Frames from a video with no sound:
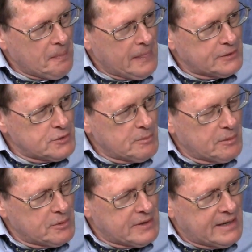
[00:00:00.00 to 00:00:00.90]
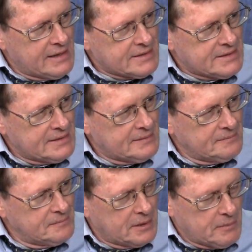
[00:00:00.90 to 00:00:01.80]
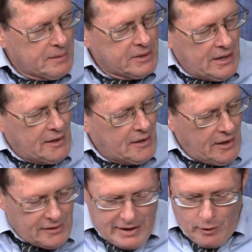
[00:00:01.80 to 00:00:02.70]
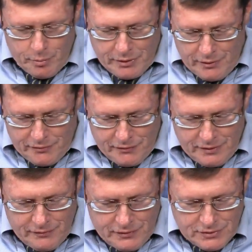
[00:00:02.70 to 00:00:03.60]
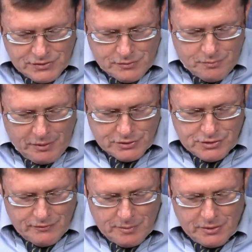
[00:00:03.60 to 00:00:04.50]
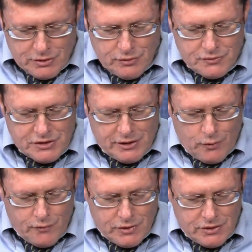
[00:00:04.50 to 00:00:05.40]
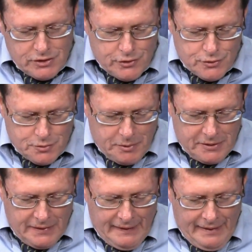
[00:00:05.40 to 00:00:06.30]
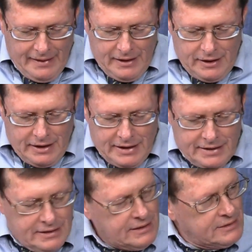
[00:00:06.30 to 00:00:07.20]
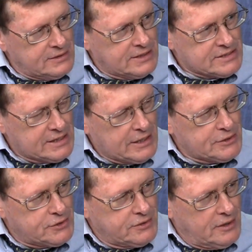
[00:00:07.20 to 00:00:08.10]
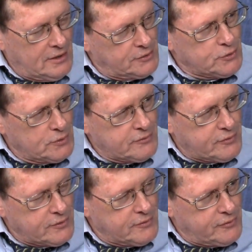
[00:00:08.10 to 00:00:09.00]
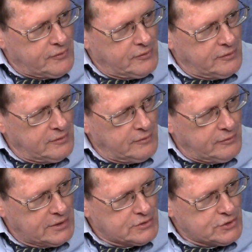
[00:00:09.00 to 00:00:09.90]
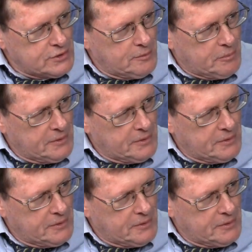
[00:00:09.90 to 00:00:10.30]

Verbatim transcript: Do you remember that? And maybe I'll, I'll help you if, if these are a bunch of them that you've said over the years. But eh, eh, eh, he said, I'd, I'll do it for friendship.